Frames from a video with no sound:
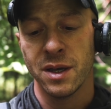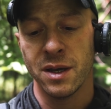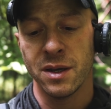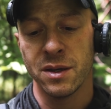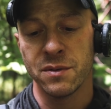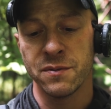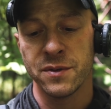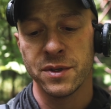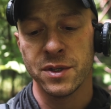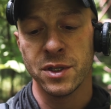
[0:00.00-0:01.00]
of
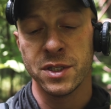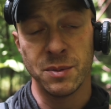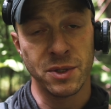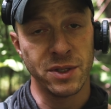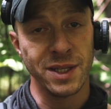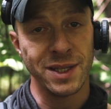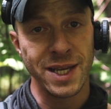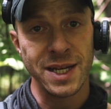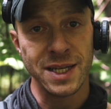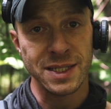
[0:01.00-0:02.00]
typically a
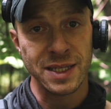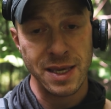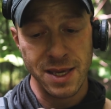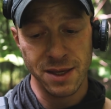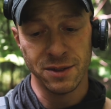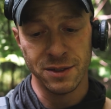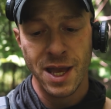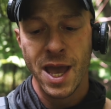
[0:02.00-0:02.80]
lady's heel,